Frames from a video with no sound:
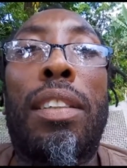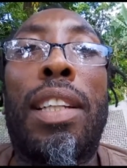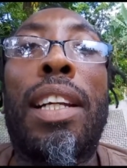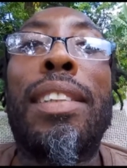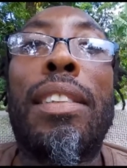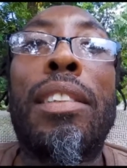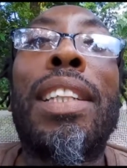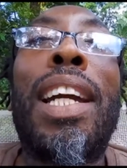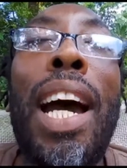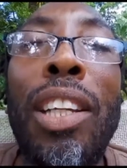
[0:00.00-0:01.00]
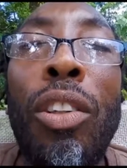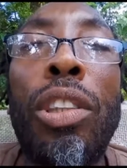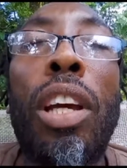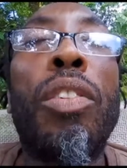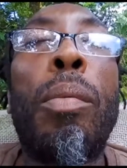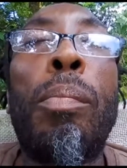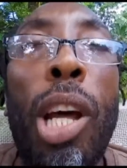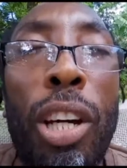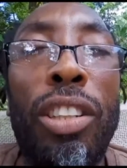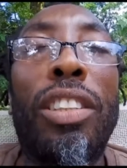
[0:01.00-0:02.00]
that guy out of your
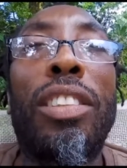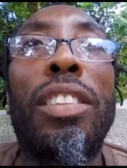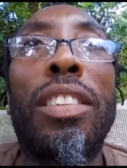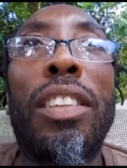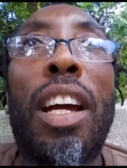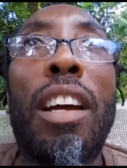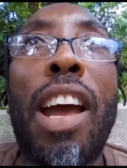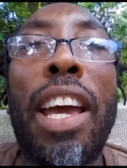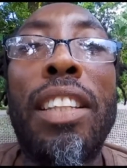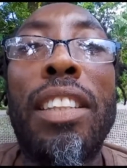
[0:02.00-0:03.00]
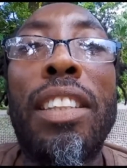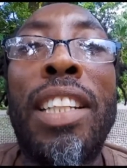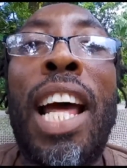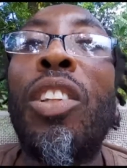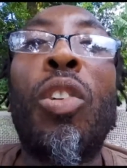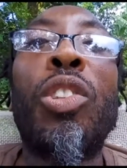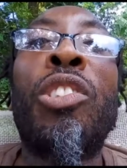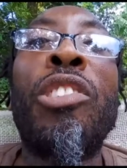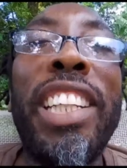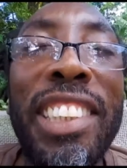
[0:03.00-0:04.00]
blood. Alright? Not those
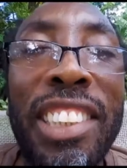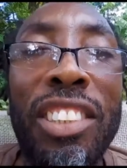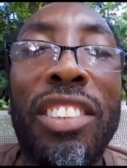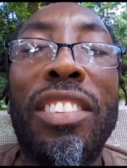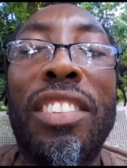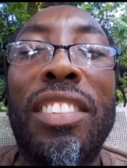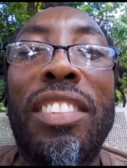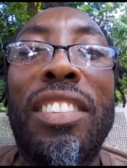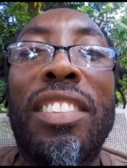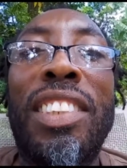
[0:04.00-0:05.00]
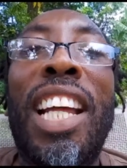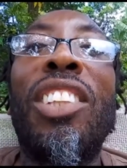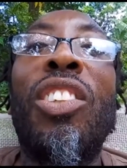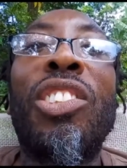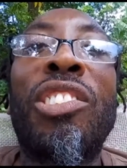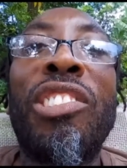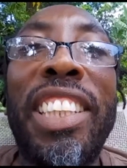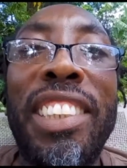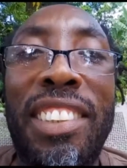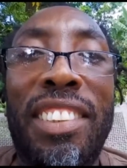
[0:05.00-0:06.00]
grains, you know. Not those
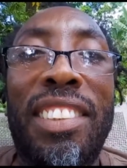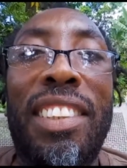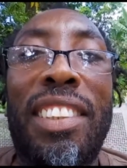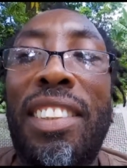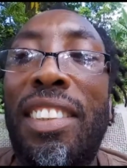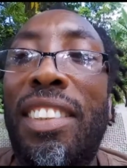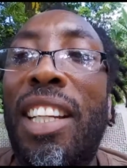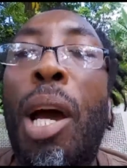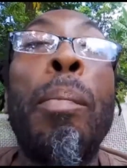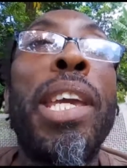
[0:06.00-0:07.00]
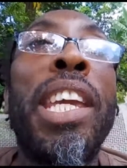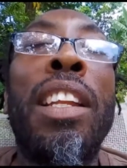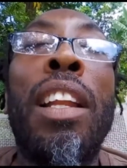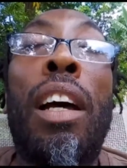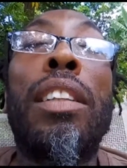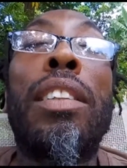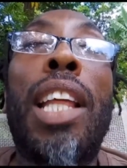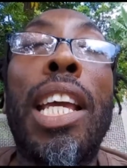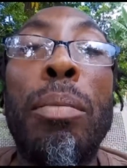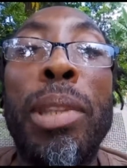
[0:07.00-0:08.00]
grains. I mean
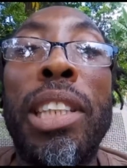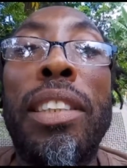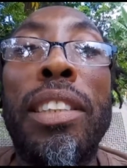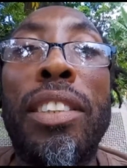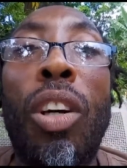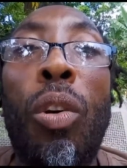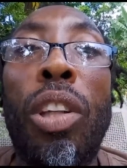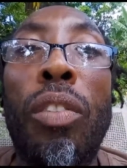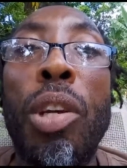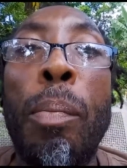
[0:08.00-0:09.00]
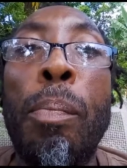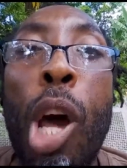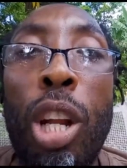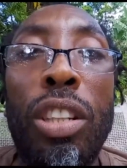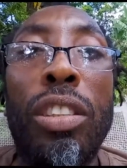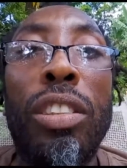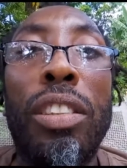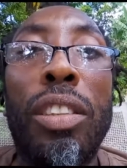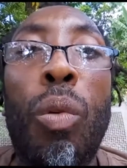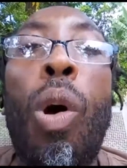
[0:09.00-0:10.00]
diabetes out of your blood.
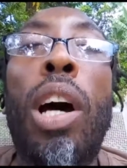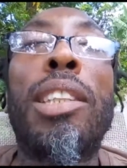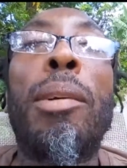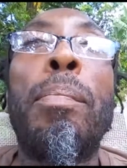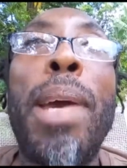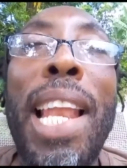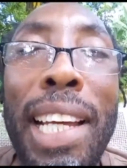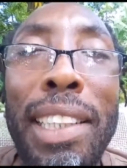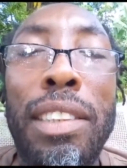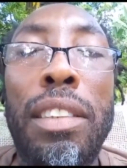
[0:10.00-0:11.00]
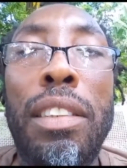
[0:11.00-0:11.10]
Watermelon